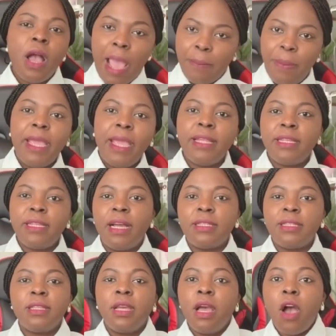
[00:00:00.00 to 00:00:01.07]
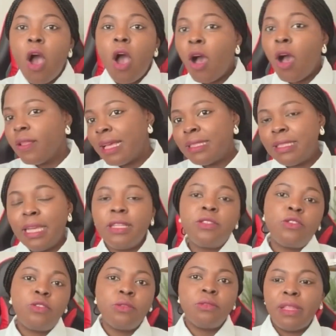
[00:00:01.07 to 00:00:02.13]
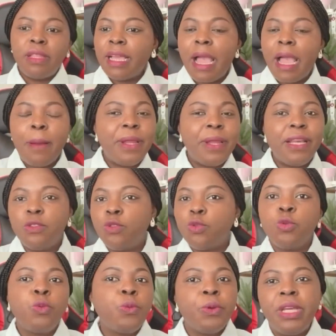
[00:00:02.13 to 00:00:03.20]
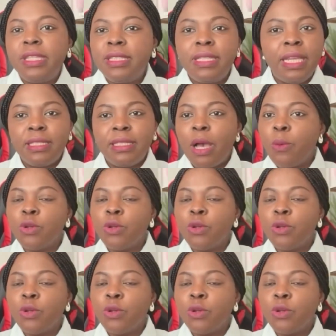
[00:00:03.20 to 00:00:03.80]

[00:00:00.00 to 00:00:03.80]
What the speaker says: I paid that. Other states too. I think I applied to 2-3 states.